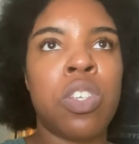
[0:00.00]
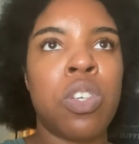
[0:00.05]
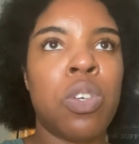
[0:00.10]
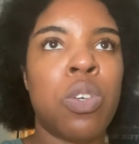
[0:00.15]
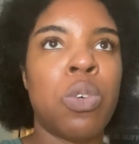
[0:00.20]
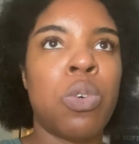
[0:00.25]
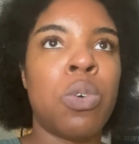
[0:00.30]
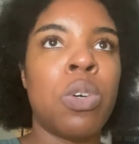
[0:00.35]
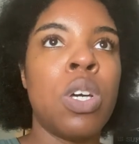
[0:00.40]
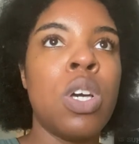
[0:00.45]

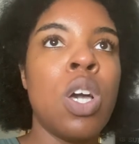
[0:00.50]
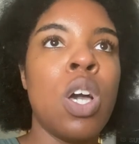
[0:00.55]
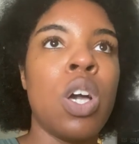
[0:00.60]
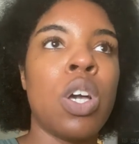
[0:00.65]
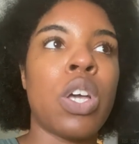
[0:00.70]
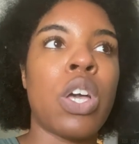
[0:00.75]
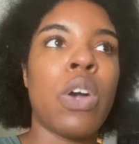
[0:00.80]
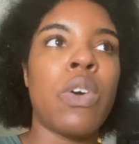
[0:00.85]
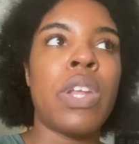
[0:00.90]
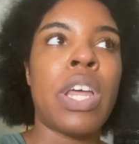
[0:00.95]
to
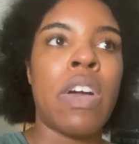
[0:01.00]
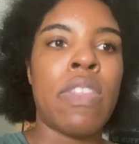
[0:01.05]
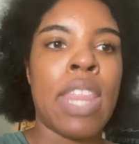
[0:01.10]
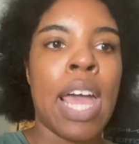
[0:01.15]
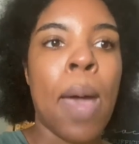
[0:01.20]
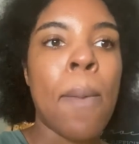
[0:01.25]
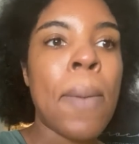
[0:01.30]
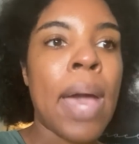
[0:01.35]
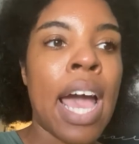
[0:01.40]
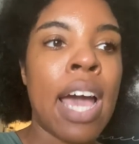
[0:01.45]
go down
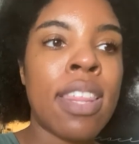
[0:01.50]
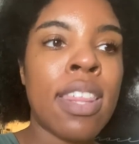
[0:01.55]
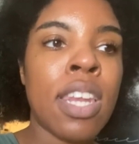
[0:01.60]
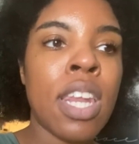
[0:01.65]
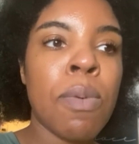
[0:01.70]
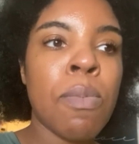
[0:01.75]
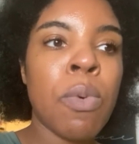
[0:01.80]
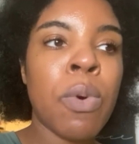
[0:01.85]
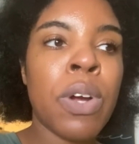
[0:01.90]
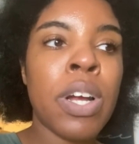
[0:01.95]
that path
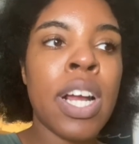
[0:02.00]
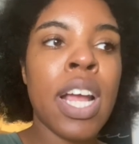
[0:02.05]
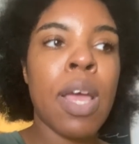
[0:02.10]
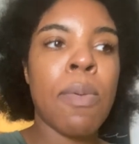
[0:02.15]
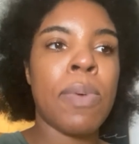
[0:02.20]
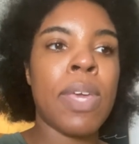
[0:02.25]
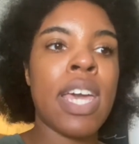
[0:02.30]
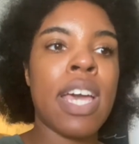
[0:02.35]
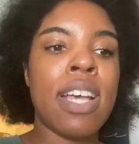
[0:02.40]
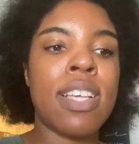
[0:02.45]
anymore.
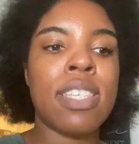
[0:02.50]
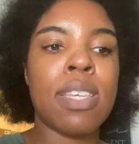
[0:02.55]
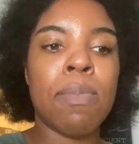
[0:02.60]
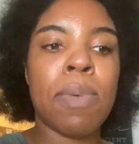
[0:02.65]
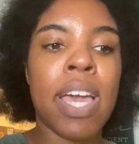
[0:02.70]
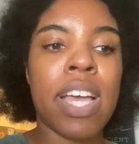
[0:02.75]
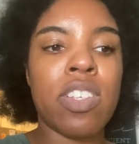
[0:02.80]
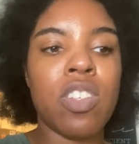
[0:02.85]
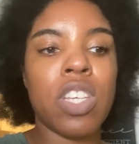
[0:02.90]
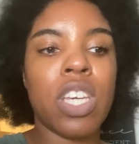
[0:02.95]
And because I'm
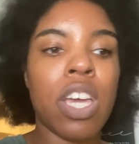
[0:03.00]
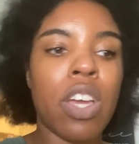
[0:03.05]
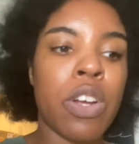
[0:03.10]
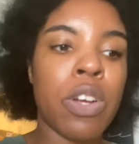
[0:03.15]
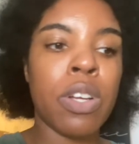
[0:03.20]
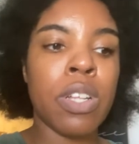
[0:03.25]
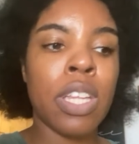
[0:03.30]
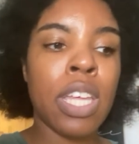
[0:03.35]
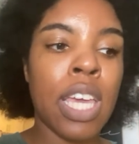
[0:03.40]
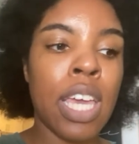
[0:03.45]
catching it
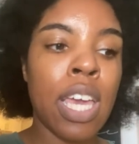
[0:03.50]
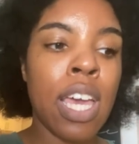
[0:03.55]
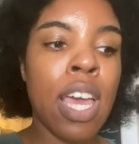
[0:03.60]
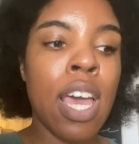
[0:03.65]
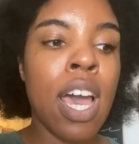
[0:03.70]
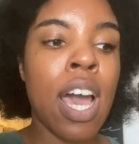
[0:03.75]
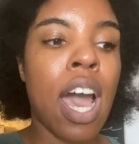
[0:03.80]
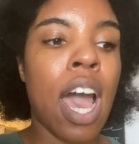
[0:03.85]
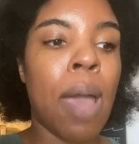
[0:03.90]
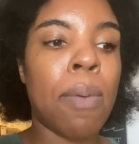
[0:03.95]
early,
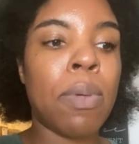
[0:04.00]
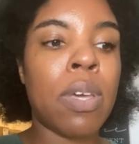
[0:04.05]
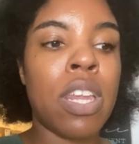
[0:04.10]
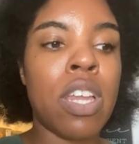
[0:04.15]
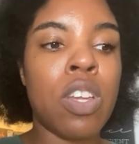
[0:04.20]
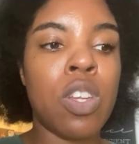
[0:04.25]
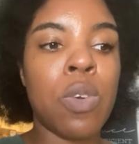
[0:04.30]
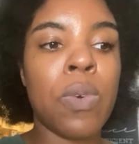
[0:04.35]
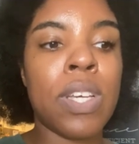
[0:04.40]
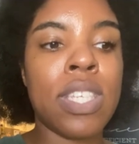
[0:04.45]
I'm going
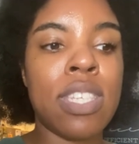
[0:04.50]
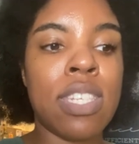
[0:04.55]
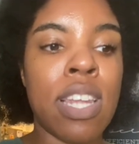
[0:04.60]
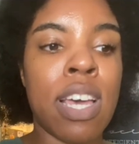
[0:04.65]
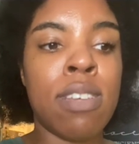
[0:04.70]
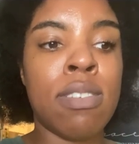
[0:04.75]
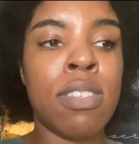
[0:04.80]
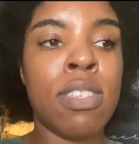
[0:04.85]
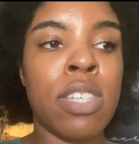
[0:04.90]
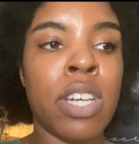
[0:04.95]
to do what's
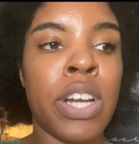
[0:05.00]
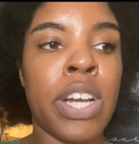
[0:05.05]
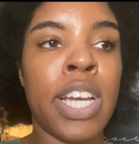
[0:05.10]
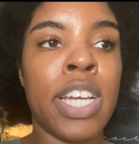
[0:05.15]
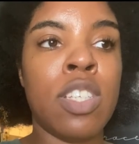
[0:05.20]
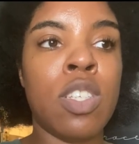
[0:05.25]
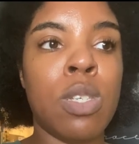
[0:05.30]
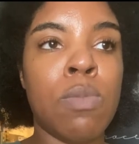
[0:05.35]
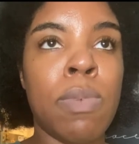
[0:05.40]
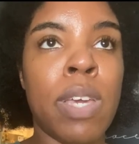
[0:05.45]

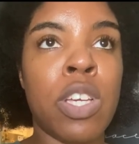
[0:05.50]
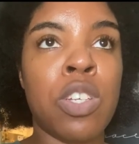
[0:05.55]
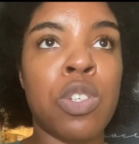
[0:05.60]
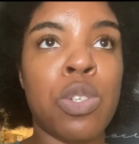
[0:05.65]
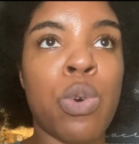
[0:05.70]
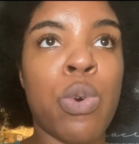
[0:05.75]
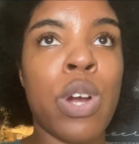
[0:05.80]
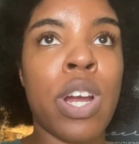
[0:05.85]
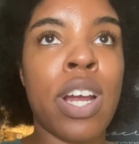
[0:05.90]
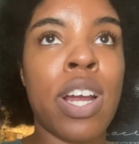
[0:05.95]
necessary to make
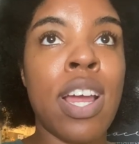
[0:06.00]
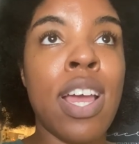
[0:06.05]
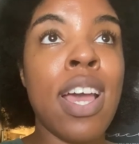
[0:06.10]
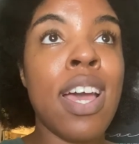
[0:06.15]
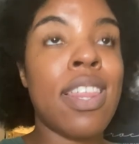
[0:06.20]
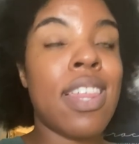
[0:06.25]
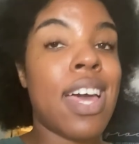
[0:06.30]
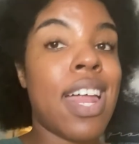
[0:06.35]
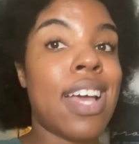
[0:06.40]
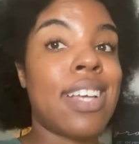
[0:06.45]
sure
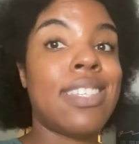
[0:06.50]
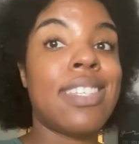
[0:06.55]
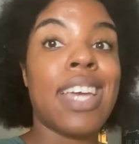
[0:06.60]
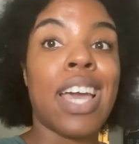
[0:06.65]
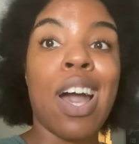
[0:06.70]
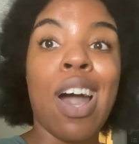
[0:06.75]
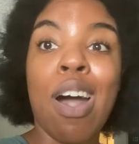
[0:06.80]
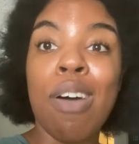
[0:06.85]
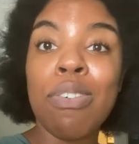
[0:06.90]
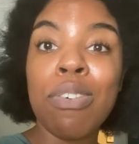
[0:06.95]
that I
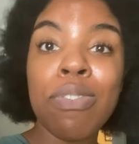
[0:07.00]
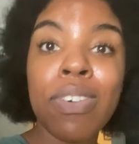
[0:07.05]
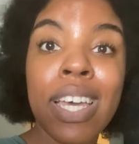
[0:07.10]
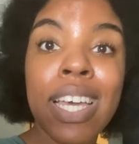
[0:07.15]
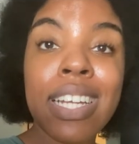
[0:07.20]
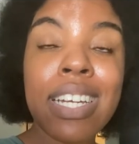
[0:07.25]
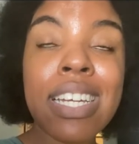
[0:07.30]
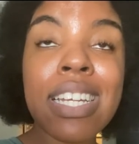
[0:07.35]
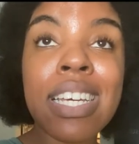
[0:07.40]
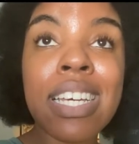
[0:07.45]
stay off of
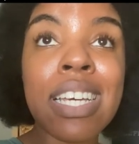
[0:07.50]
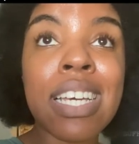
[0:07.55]
it,